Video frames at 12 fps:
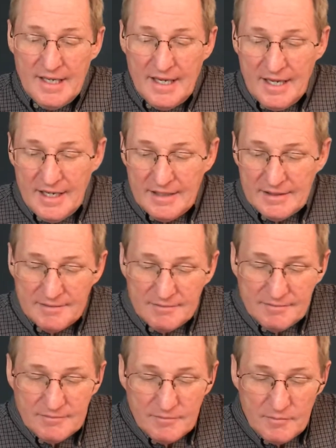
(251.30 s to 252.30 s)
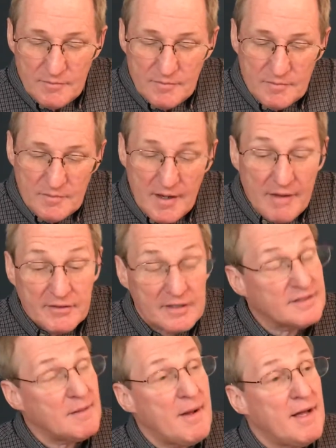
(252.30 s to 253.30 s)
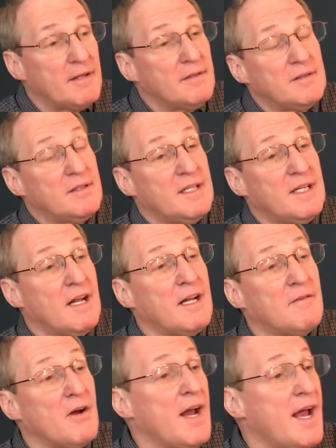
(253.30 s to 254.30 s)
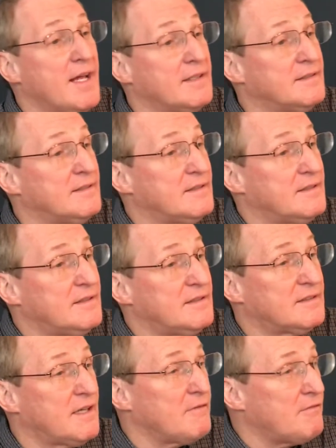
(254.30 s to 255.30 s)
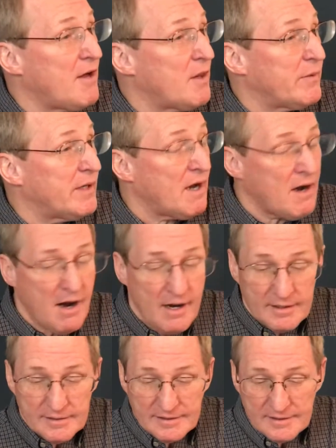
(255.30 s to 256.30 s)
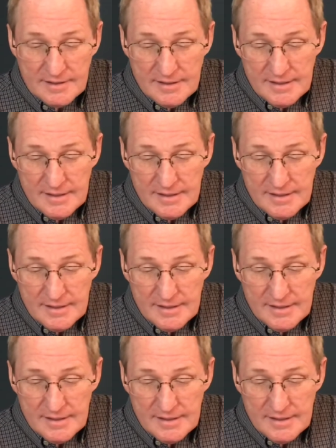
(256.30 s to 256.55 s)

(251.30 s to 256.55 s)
We have to somehow get out of our heads and start following our hearts.